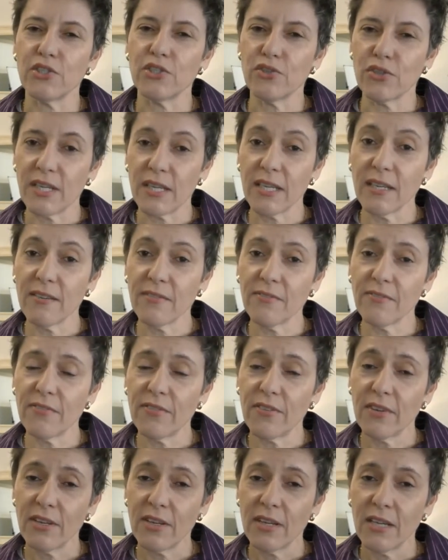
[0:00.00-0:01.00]
to give
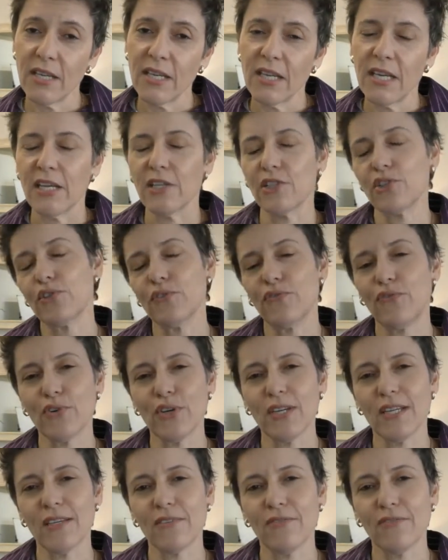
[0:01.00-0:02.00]
and to
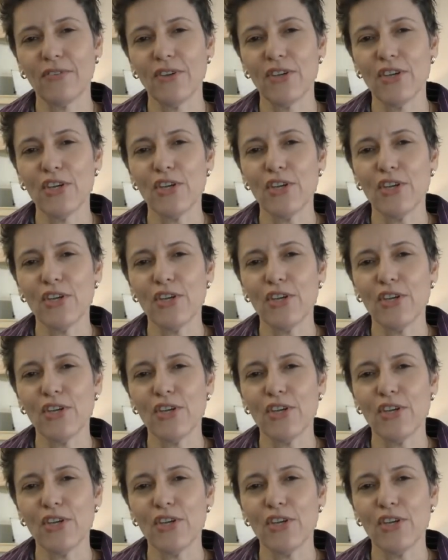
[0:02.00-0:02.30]
forgive.